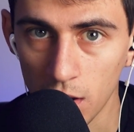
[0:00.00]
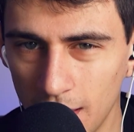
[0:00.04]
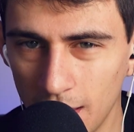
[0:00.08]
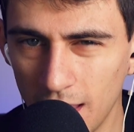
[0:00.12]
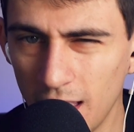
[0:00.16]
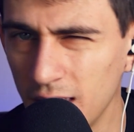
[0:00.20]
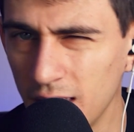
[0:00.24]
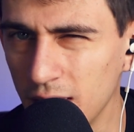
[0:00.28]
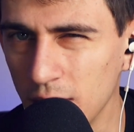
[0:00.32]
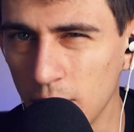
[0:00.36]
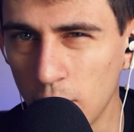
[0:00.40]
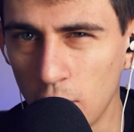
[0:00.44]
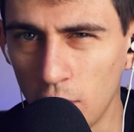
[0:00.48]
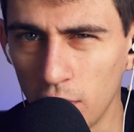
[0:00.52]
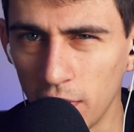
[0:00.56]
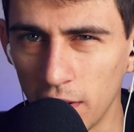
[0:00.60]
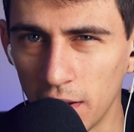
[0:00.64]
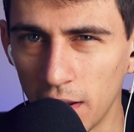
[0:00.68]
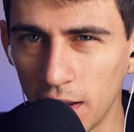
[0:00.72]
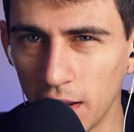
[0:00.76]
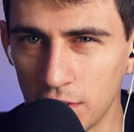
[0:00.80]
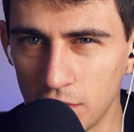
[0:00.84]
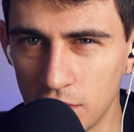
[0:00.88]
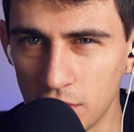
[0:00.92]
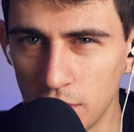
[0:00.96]
I think the morning
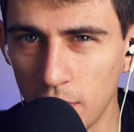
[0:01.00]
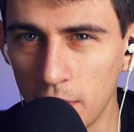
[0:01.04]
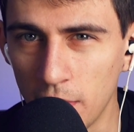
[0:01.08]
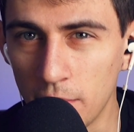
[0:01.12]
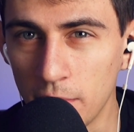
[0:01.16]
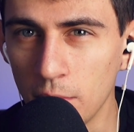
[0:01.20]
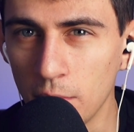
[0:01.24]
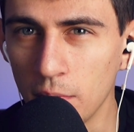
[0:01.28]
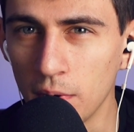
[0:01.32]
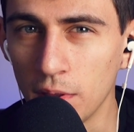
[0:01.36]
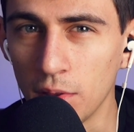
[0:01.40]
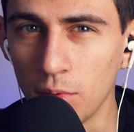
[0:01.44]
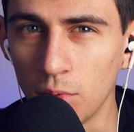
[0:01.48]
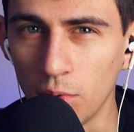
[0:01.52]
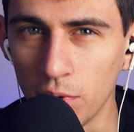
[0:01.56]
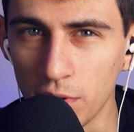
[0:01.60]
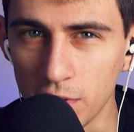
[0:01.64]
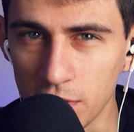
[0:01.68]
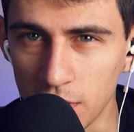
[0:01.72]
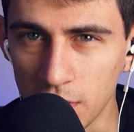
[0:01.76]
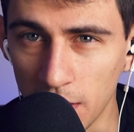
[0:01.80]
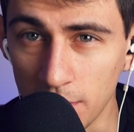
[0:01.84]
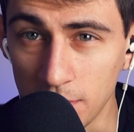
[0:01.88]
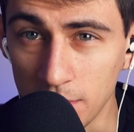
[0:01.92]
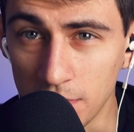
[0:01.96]
actually might be one of the worst
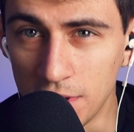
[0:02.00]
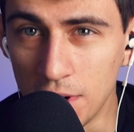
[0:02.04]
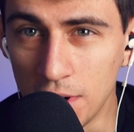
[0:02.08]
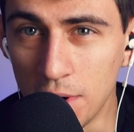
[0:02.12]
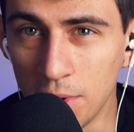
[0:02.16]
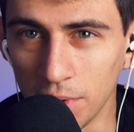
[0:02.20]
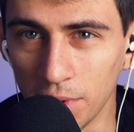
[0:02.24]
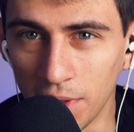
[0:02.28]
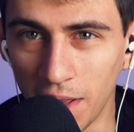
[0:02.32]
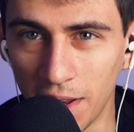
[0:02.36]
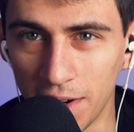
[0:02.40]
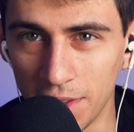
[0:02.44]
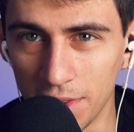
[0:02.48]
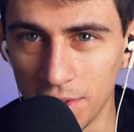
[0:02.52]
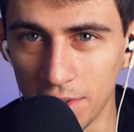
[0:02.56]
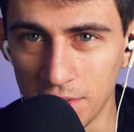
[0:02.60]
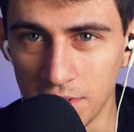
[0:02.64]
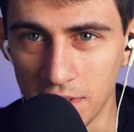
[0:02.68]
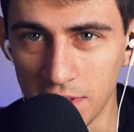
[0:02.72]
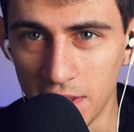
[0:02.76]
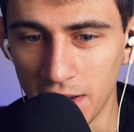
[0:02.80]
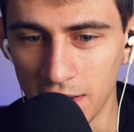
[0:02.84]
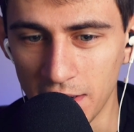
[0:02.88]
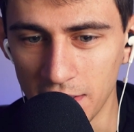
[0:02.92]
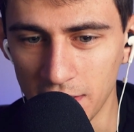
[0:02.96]
times to do a lot of those
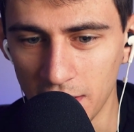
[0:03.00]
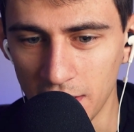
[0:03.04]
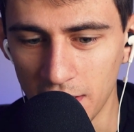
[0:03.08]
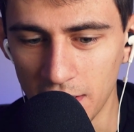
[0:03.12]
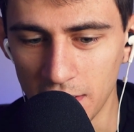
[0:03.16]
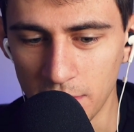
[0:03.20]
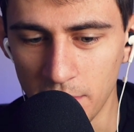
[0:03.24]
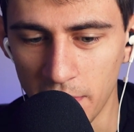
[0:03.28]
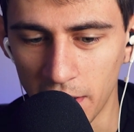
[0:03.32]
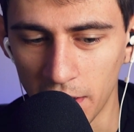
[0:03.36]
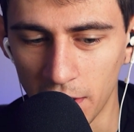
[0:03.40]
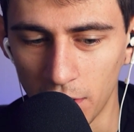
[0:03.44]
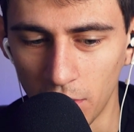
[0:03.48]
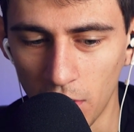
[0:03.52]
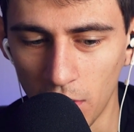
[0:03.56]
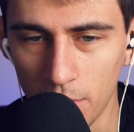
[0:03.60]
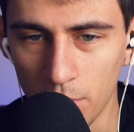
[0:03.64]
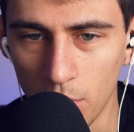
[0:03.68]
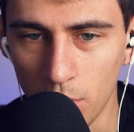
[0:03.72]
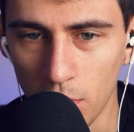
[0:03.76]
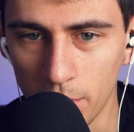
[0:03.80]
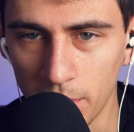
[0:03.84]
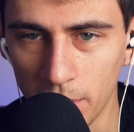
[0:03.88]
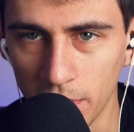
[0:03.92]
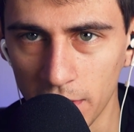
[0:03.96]
things, and he's making a great
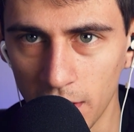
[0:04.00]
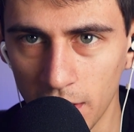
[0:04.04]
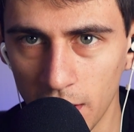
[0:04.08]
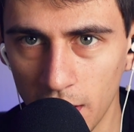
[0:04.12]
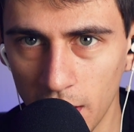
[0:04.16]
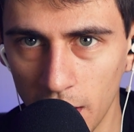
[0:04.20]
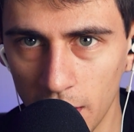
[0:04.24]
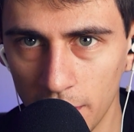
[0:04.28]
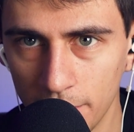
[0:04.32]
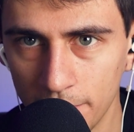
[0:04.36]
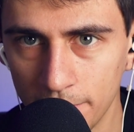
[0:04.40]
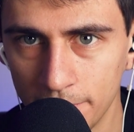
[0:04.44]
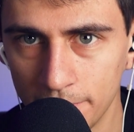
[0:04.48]
point about that here.